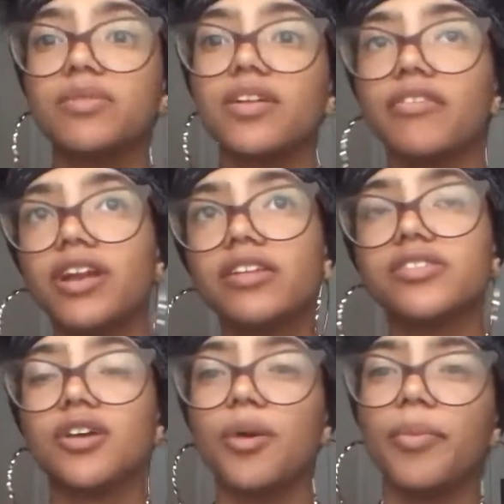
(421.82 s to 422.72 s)
with a grain of
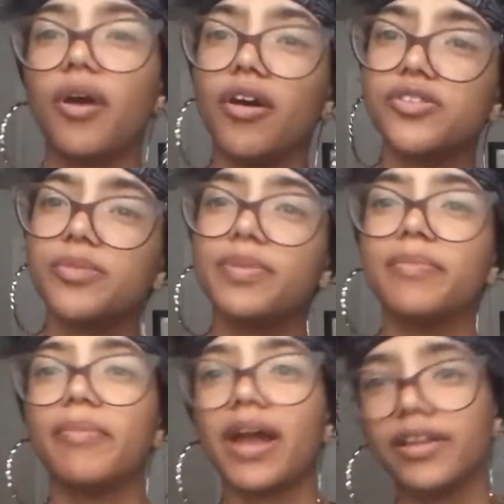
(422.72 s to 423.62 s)
salt, but also be
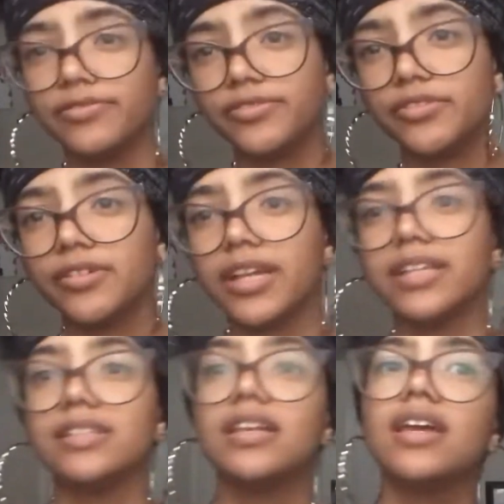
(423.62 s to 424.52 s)
mindful
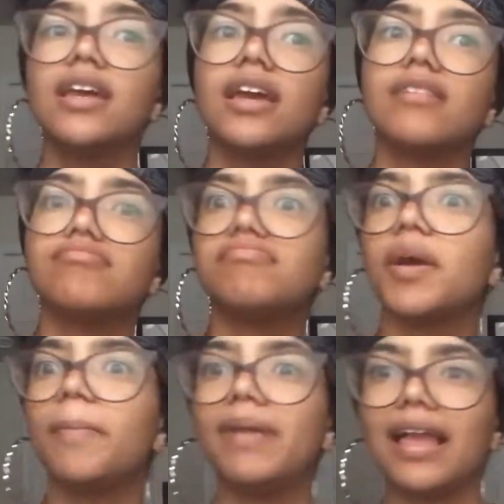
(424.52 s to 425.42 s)
and
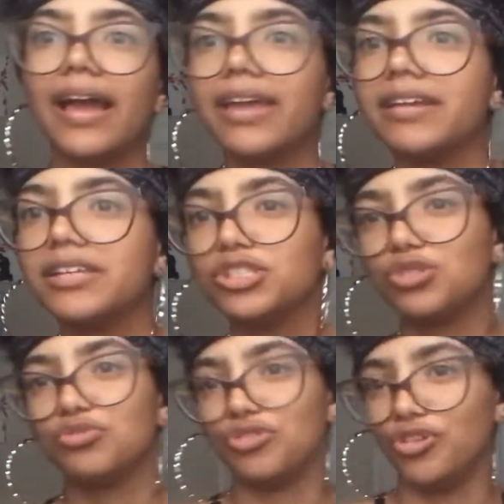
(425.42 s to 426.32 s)
apply it
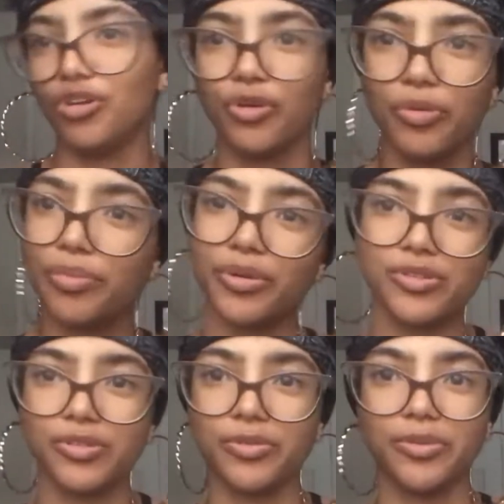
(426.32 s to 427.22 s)
into your own
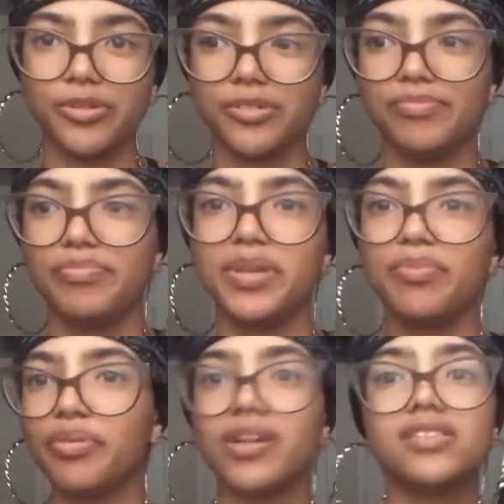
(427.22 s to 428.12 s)
personal world. Be
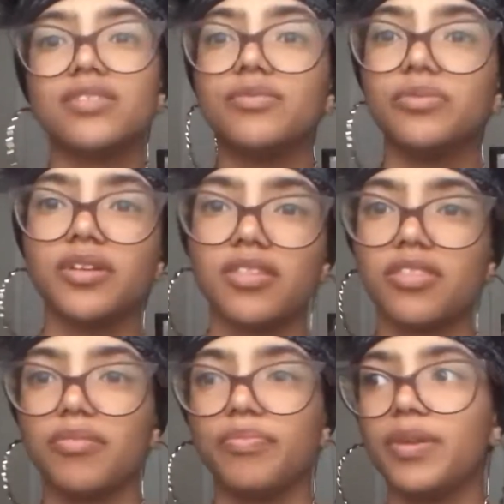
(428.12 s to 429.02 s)
present with
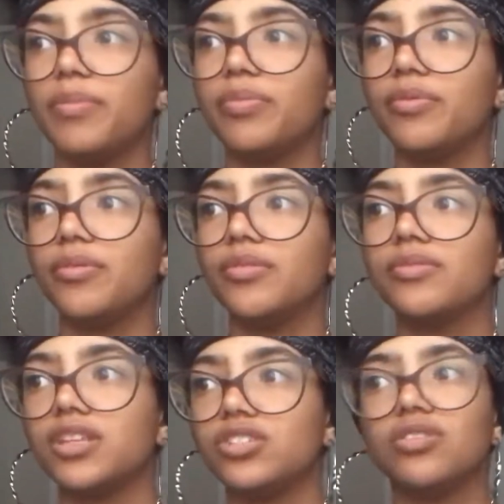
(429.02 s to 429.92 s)
the people
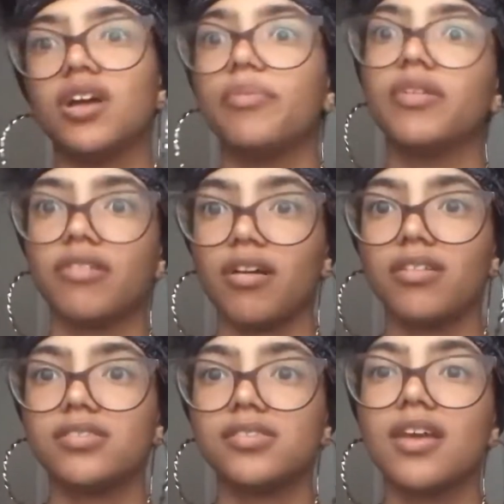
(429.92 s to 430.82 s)
that you come
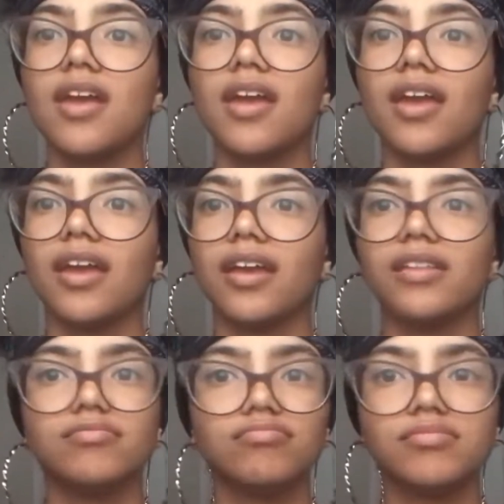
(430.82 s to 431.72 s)
across,
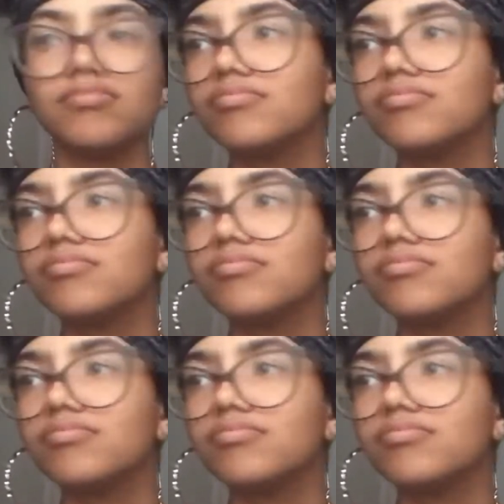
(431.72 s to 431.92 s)
and